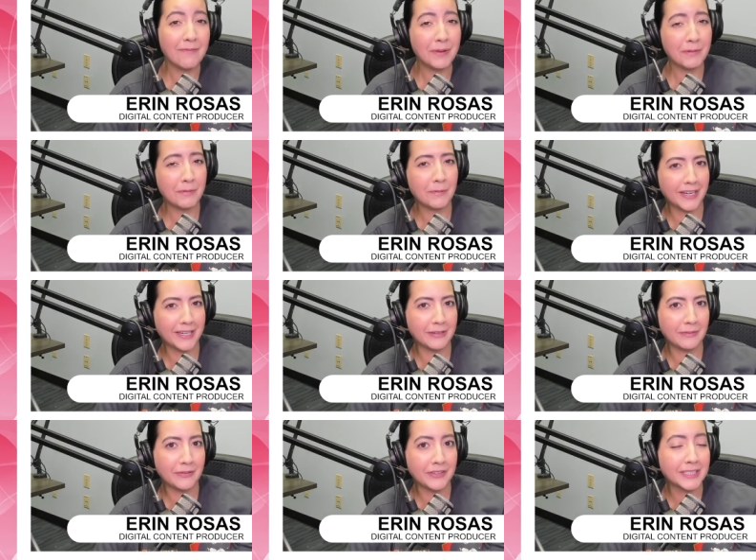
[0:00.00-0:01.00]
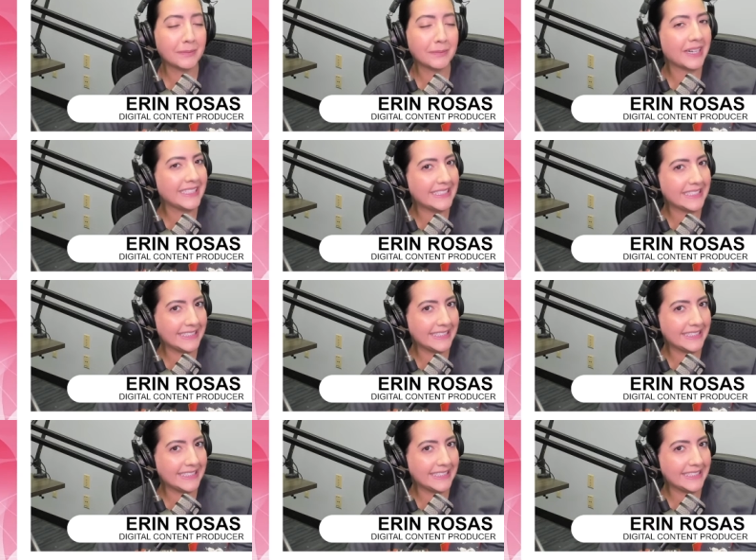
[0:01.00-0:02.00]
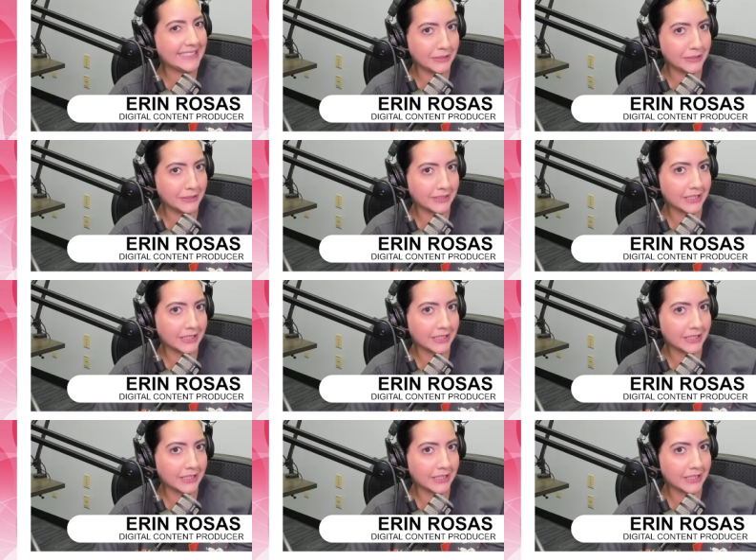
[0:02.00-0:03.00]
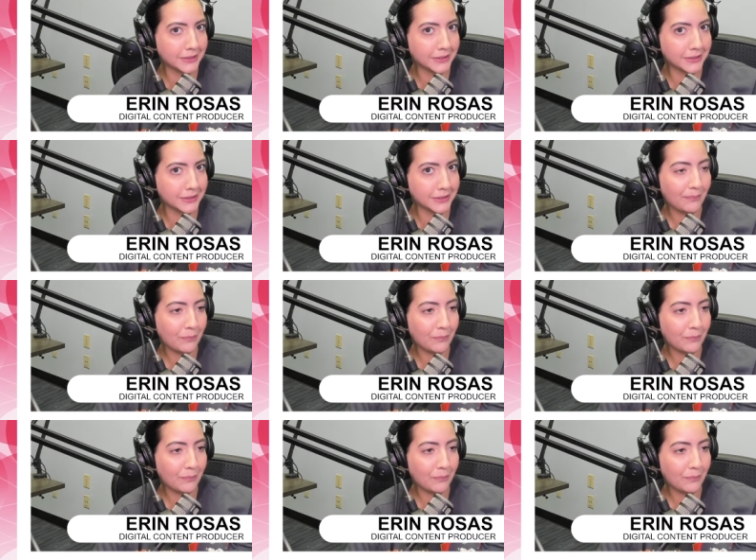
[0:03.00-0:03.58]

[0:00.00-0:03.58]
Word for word: People might kill me for this, but I didn't see Crazy Rich Asians,